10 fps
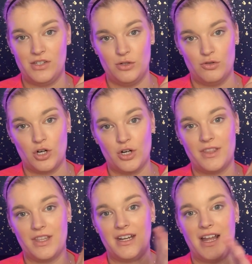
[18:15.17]
you turn
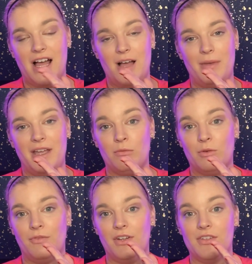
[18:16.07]
the knob and it
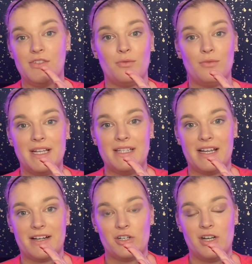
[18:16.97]
reveals a red
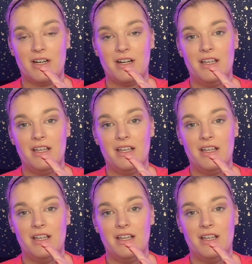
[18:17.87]
section.